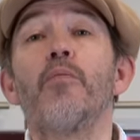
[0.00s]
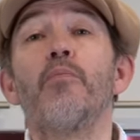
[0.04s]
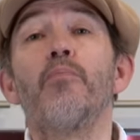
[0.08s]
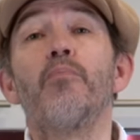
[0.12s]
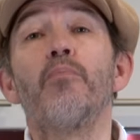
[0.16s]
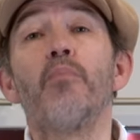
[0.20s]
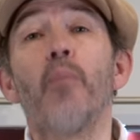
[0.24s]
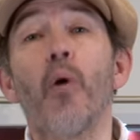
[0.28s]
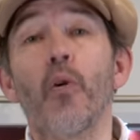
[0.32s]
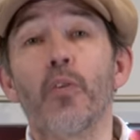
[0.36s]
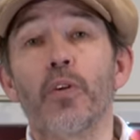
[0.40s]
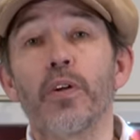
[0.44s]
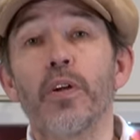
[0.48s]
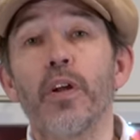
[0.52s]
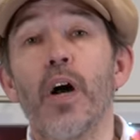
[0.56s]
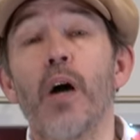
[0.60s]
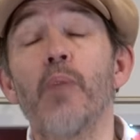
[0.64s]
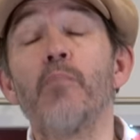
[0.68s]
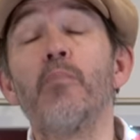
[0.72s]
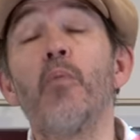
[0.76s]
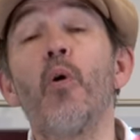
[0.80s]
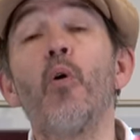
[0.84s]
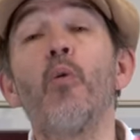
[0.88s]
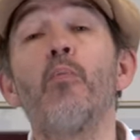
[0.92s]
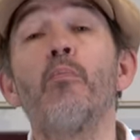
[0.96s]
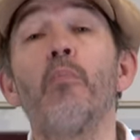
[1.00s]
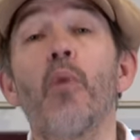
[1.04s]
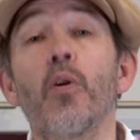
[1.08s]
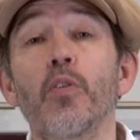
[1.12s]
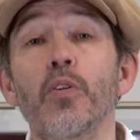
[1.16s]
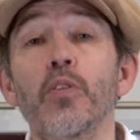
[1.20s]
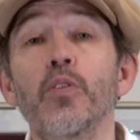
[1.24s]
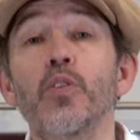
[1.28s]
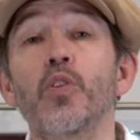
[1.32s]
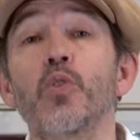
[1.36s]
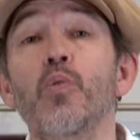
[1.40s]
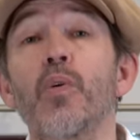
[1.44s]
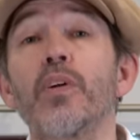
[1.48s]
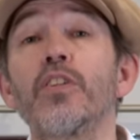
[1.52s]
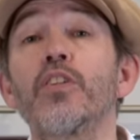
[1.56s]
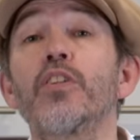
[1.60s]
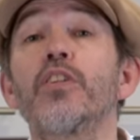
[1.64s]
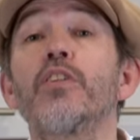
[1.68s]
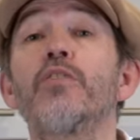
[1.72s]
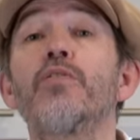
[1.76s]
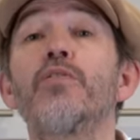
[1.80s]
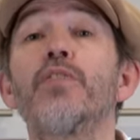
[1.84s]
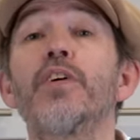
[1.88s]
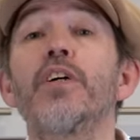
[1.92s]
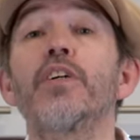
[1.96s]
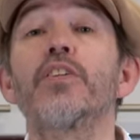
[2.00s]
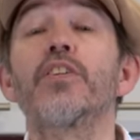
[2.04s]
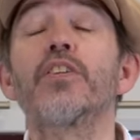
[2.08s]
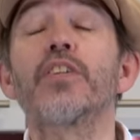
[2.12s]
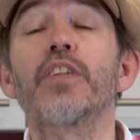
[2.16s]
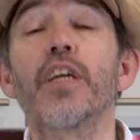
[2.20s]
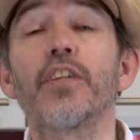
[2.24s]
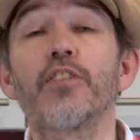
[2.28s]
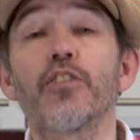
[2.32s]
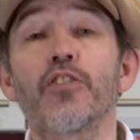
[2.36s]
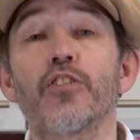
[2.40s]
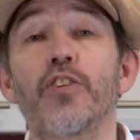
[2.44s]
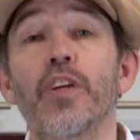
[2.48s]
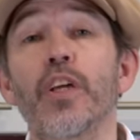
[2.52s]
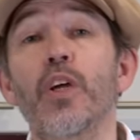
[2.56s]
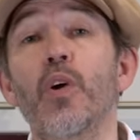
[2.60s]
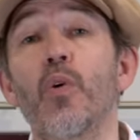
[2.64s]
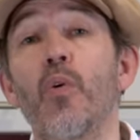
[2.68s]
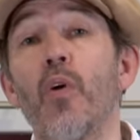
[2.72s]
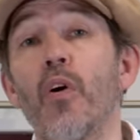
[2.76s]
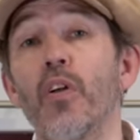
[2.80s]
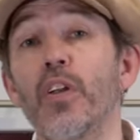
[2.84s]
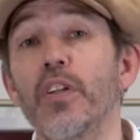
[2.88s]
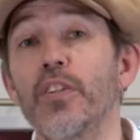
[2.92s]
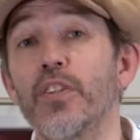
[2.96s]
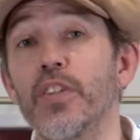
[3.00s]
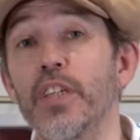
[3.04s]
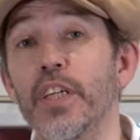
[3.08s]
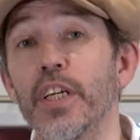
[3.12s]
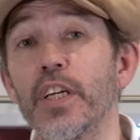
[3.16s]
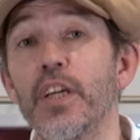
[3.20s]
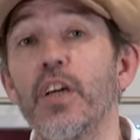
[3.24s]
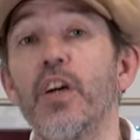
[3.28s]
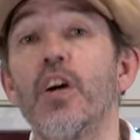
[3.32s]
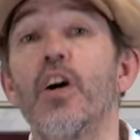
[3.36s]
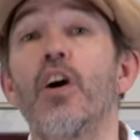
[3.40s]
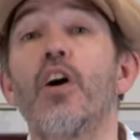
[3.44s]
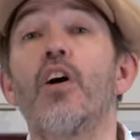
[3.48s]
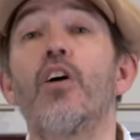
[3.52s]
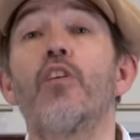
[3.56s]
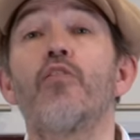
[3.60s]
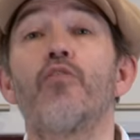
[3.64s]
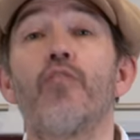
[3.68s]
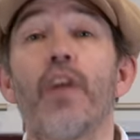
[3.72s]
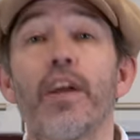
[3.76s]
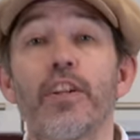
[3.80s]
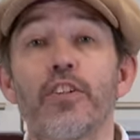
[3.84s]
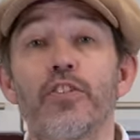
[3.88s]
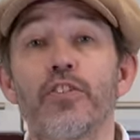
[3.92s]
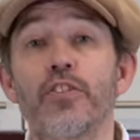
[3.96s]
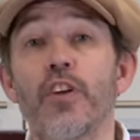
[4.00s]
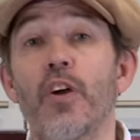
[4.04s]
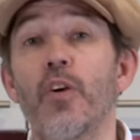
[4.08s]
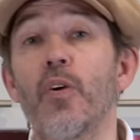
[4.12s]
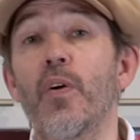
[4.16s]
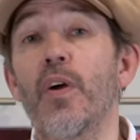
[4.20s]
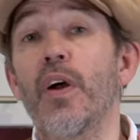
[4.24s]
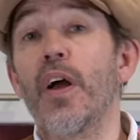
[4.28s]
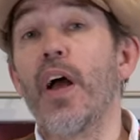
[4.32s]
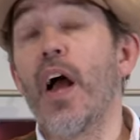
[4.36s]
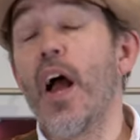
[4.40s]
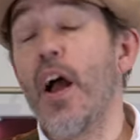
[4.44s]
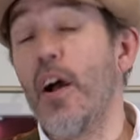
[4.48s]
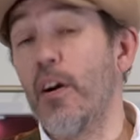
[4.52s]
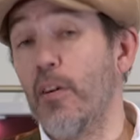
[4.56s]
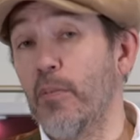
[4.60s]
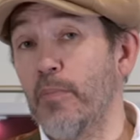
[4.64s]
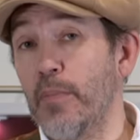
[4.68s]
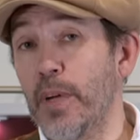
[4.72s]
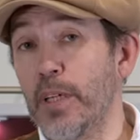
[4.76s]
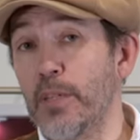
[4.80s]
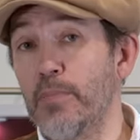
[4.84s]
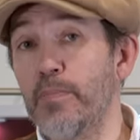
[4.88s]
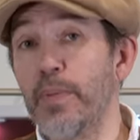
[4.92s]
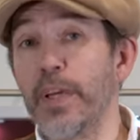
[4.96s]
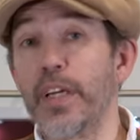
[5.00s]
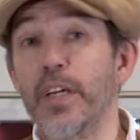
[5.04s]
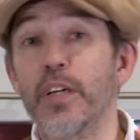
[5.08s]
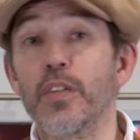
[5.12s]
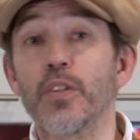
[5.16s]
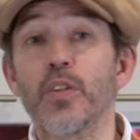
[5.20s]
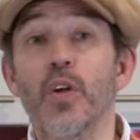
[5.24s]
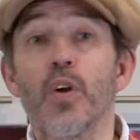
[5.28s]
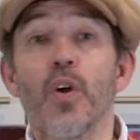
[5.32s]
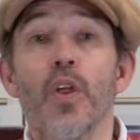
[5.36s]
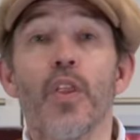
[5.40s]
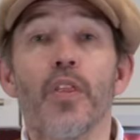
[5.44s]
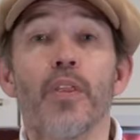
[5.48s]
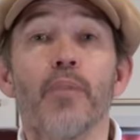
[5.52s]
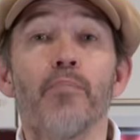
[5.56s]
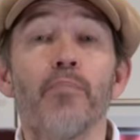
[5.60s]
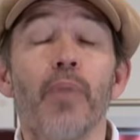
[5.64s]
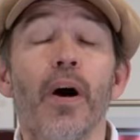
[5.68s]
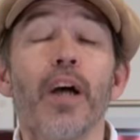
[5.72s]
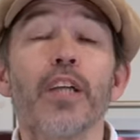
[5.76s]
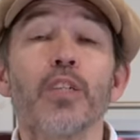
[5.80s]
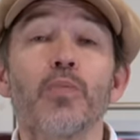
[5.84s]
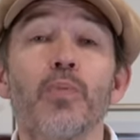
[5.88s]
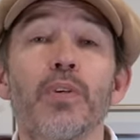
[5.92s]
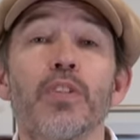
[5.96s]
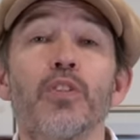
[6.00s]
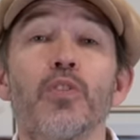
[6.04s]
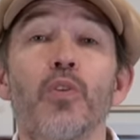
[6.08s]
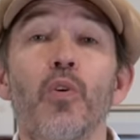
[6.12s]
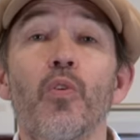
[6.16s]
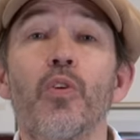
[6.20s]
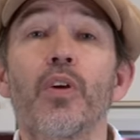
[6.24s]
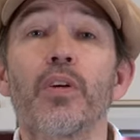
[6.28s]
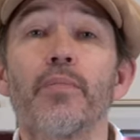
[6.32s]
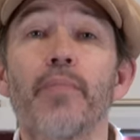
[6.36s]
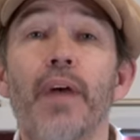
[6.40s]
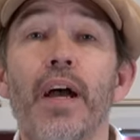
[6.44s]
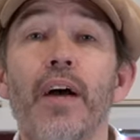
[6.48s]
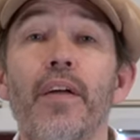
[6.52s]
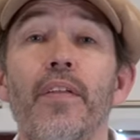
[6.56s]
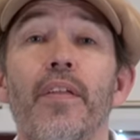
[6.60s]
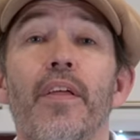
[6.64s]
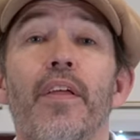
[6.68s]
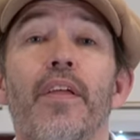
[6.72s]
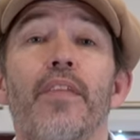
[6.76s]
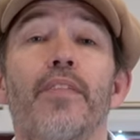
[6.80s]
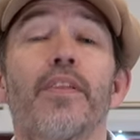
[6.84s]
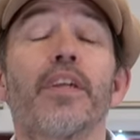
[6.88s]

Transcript: modern, a more modern twenty-first century quality retro helmet, because the bikes we're talking about,